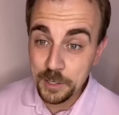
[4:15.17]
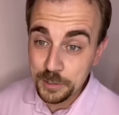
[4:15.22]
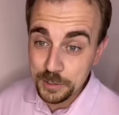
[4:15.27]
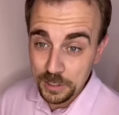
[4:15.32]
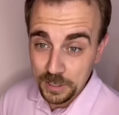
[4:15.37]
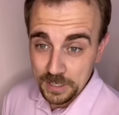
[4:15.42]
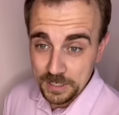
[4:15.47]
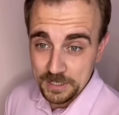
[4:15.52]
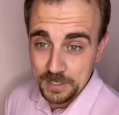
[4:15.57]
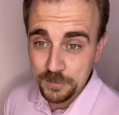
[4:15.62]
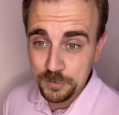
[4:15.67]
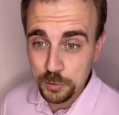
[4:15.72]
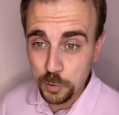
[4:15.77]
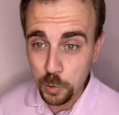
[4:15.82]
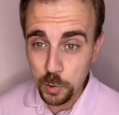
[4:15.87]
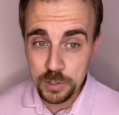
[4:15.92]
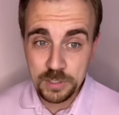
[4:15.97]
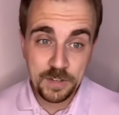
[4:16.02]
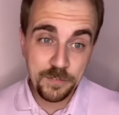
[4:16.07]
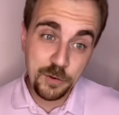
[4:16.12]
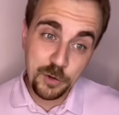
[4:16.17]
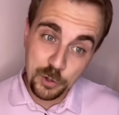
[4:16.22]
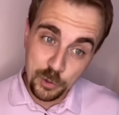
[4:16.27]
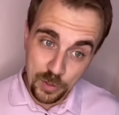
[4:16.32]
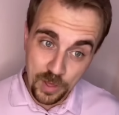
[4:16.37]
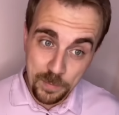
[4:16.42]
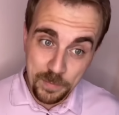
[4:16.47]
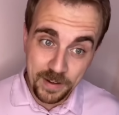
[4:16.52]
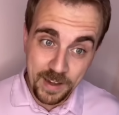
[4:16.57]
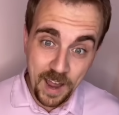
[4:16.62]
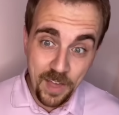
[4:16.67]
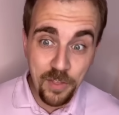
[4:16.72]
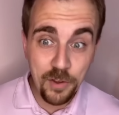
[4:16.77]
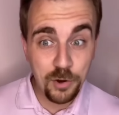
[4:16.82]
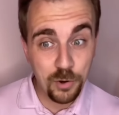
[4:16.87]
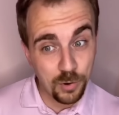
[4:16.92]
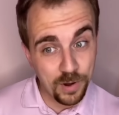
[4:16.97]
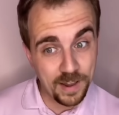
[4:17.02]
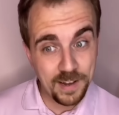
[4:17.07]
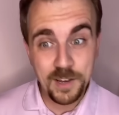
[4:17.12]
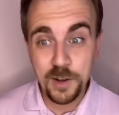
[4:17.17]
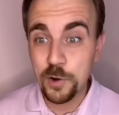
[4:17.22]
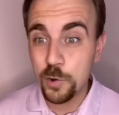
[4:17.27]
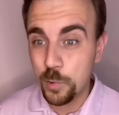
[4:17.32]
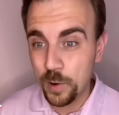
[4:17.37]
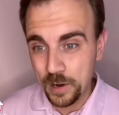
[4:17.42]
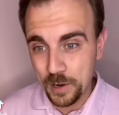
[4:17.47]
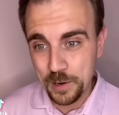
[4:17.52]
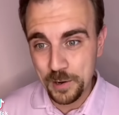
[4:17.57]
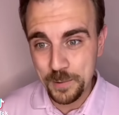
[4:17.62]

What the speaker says: the list of chores. If you do them together, you'll get done quicker.